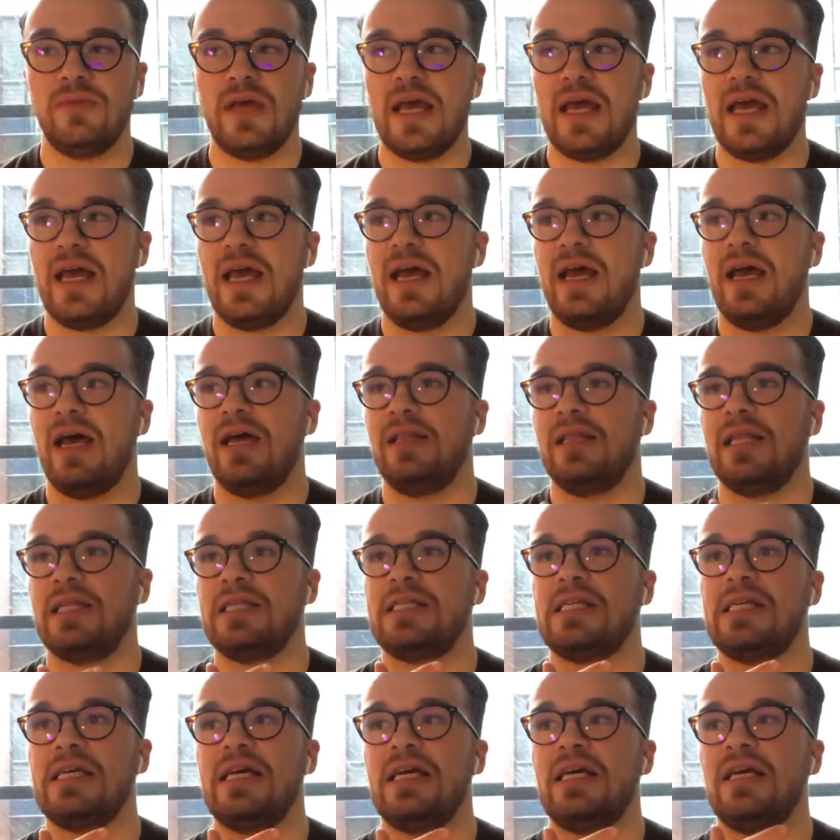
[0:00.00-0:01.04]
and
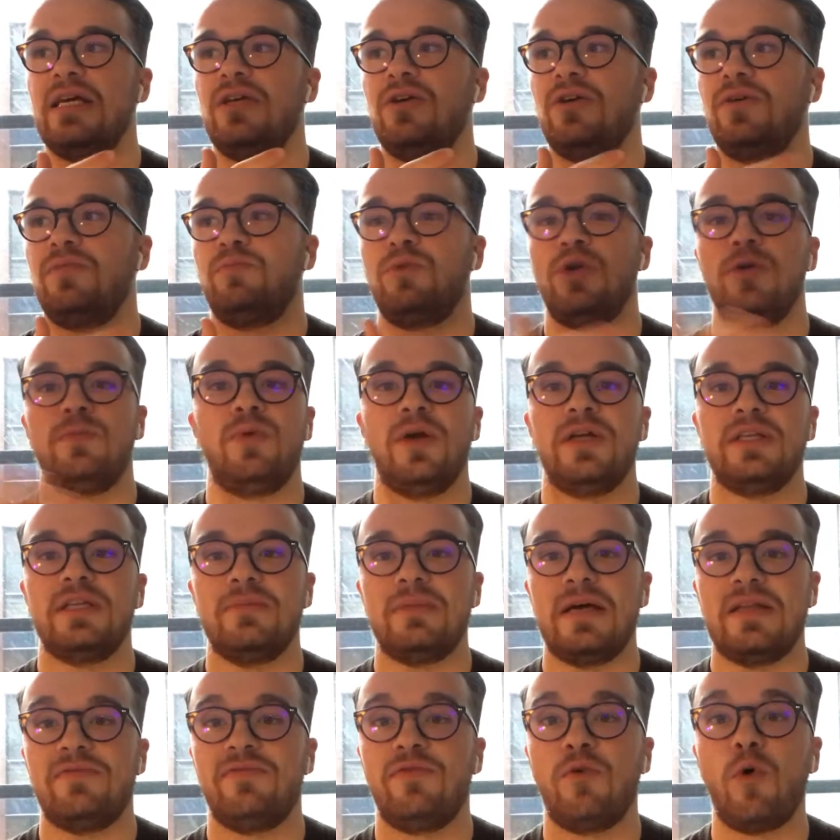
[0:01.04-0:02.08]
let's say you bring
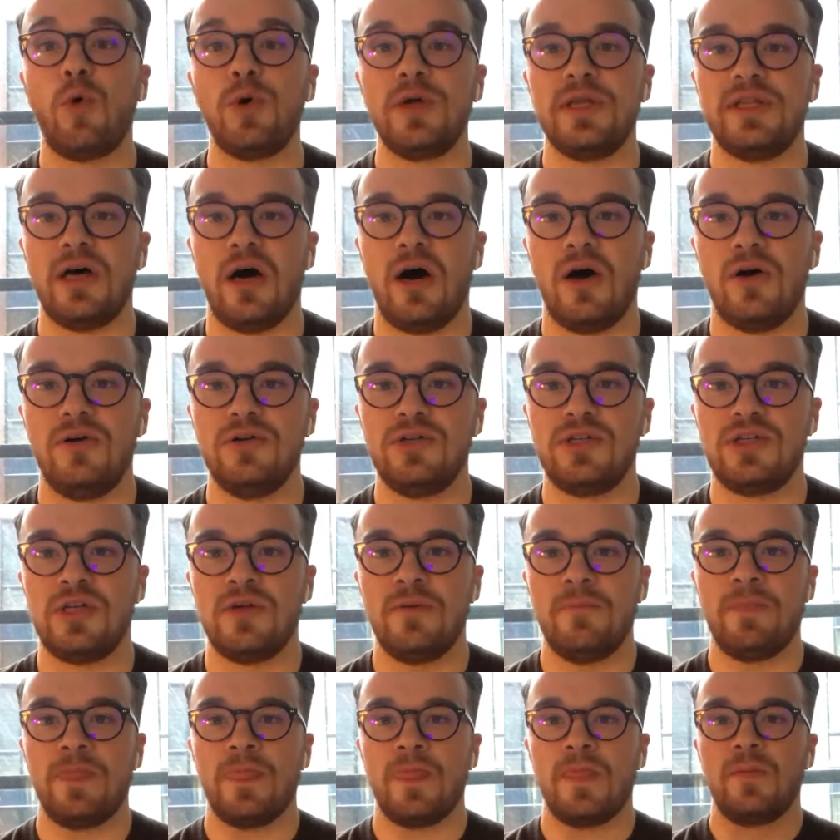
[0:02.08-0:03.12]
them at
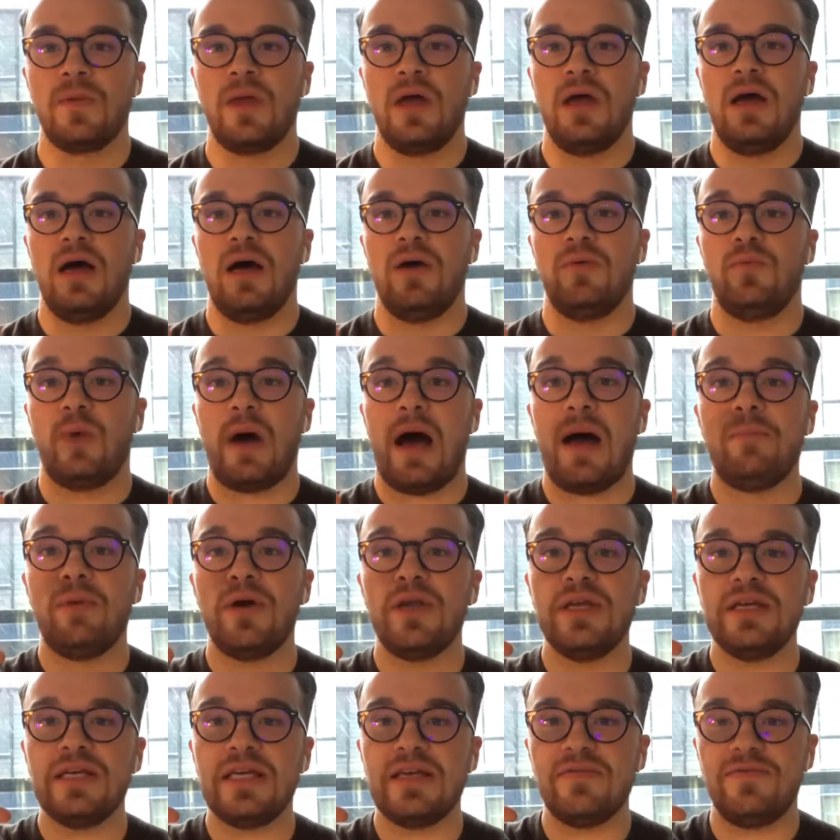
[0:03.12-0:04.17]
$40, I'm
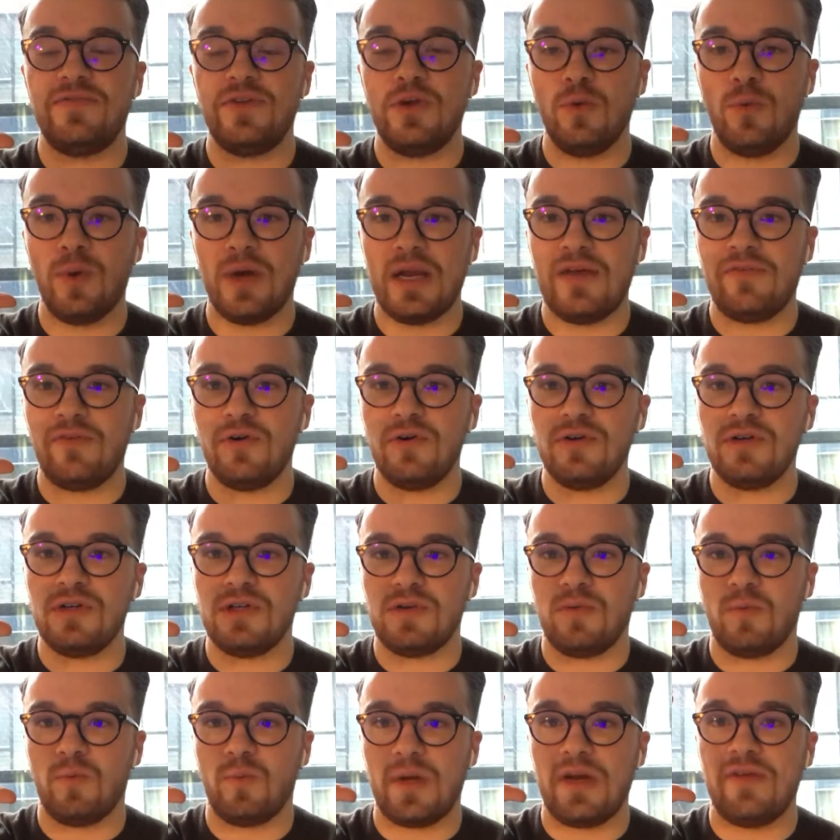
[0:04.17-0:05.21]
gonna give you
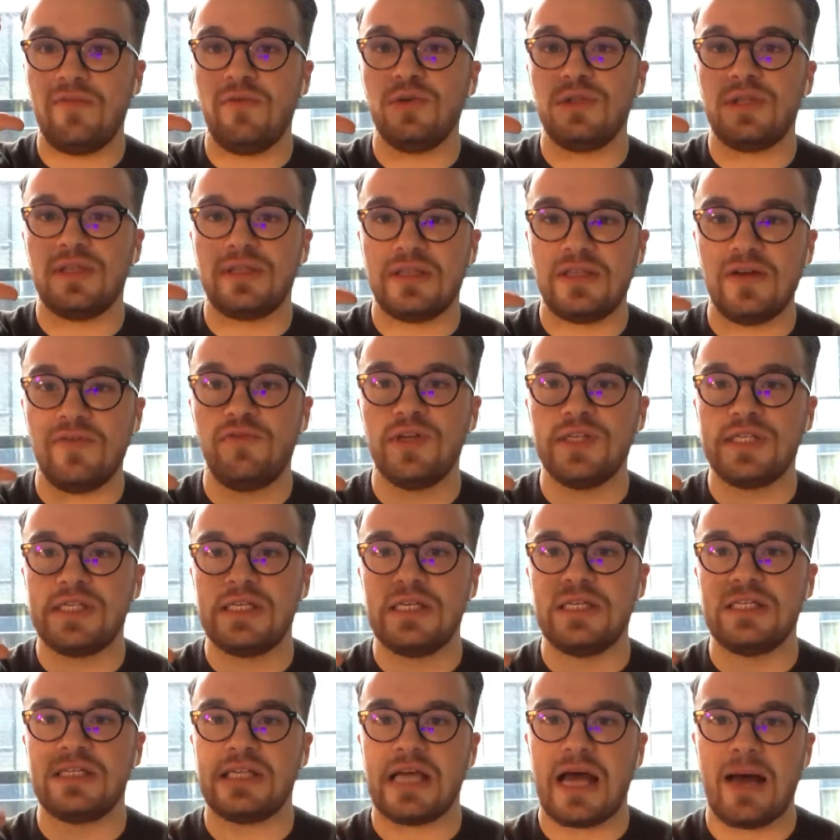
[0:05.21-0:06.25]
whatever the
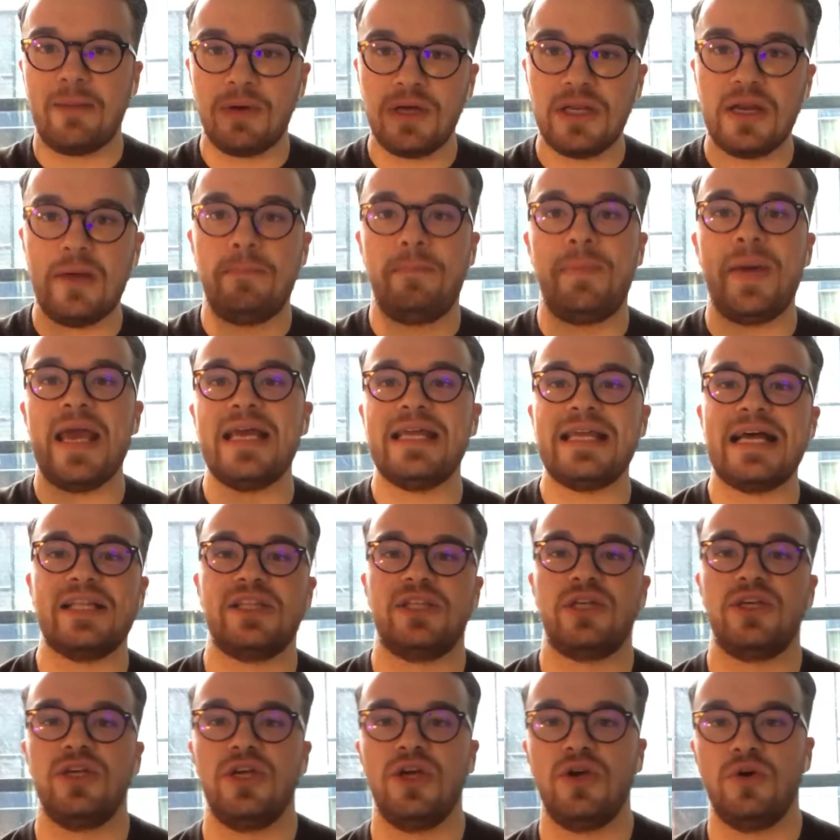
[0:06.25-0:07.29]
difference is, I'm gonna pay
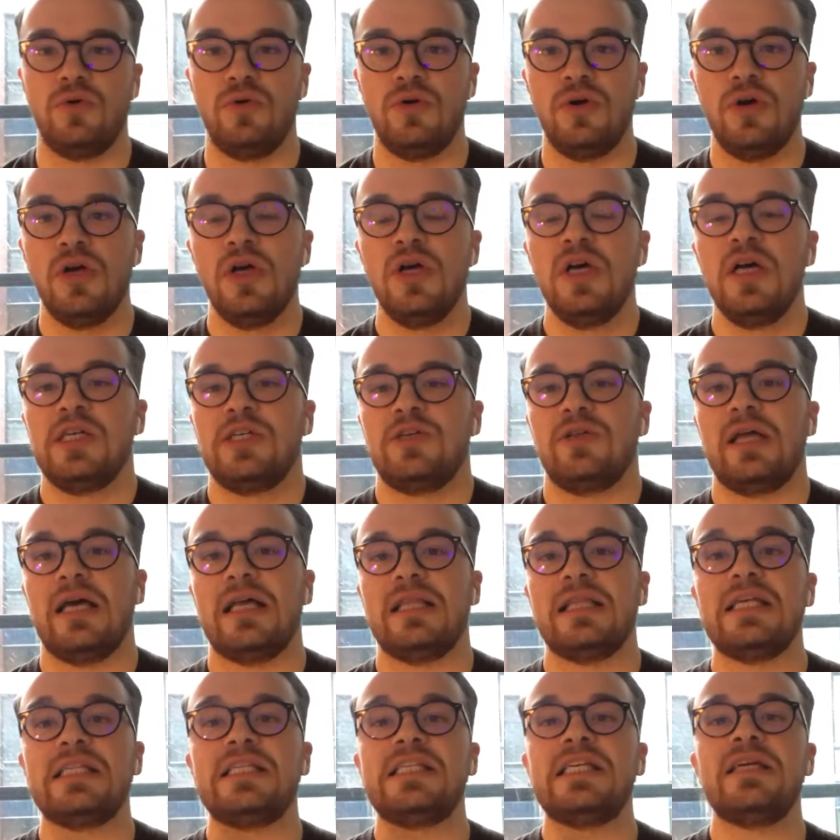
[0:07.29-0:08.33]
that to you. So
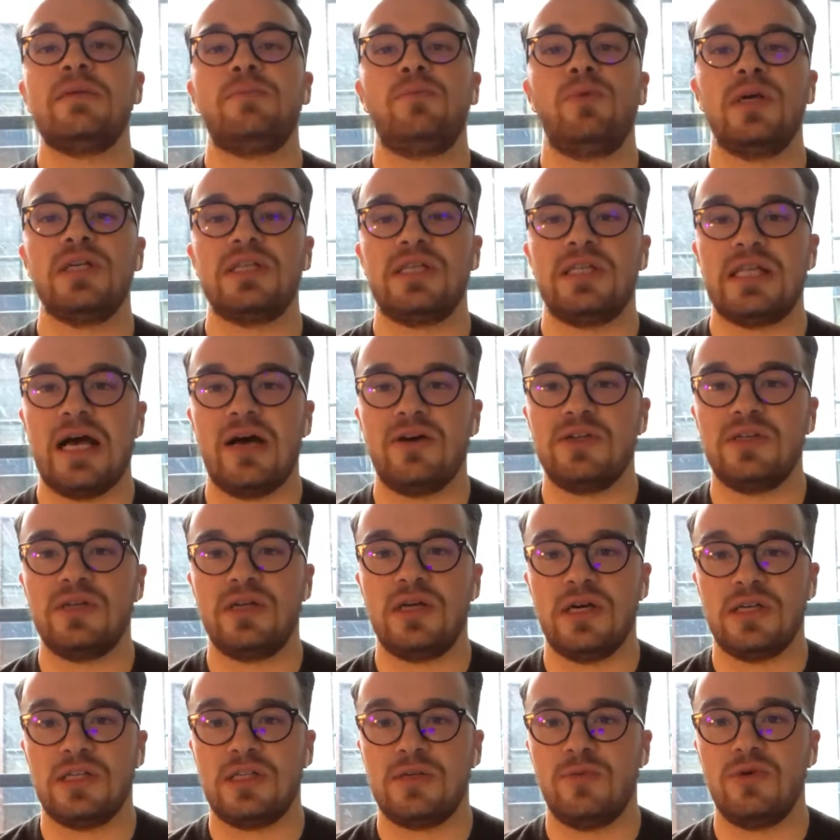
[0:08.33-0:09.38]
like, let's say he brings 1,000
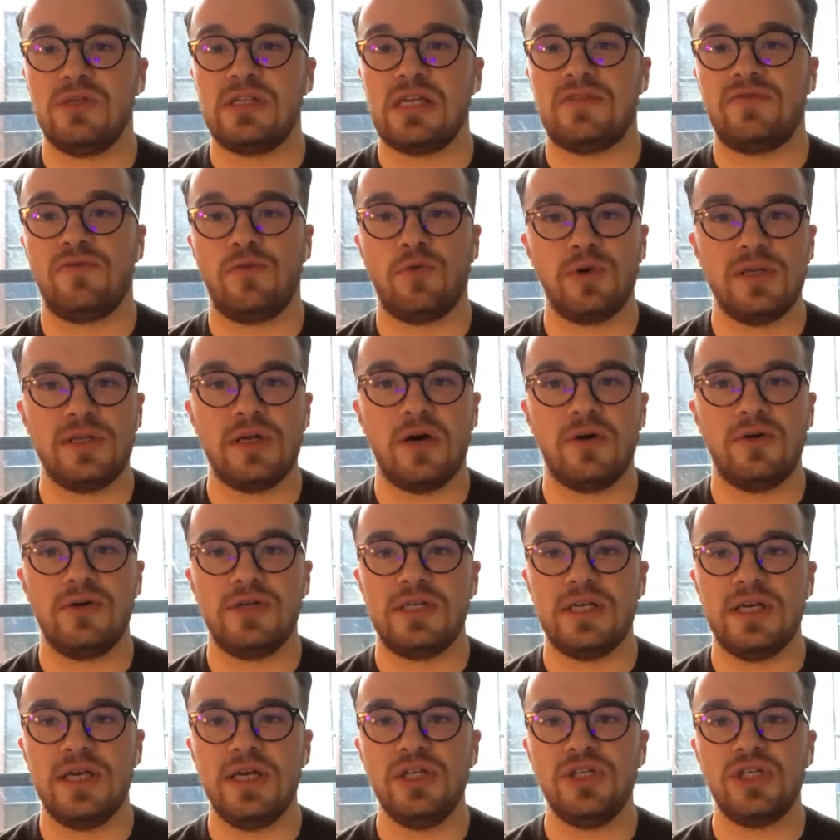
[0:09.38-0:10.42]
customers at
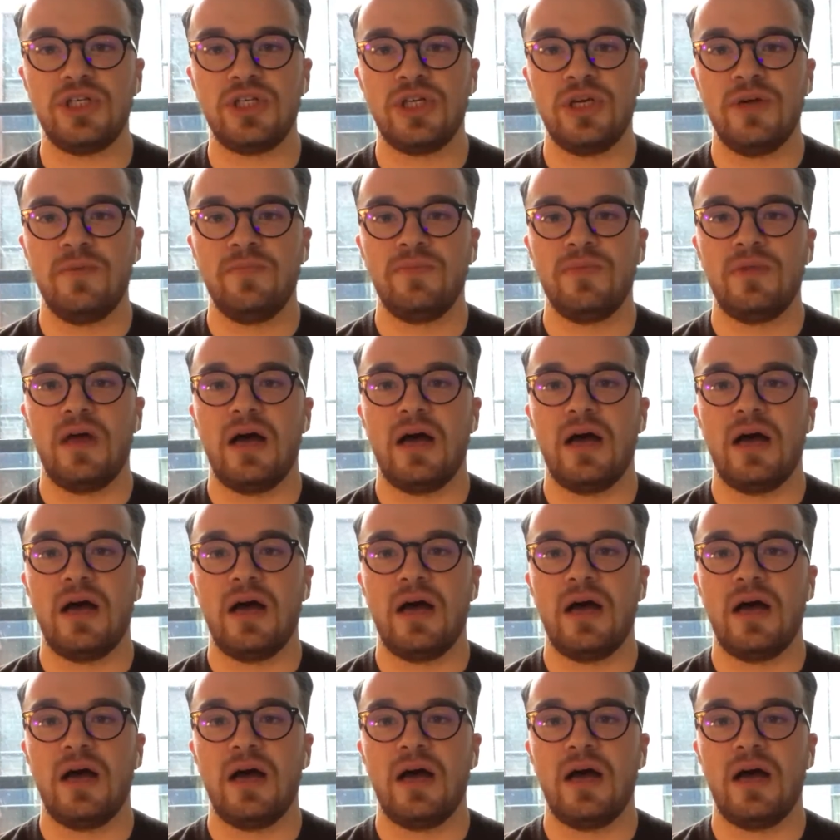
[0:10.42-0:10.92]
$40 each,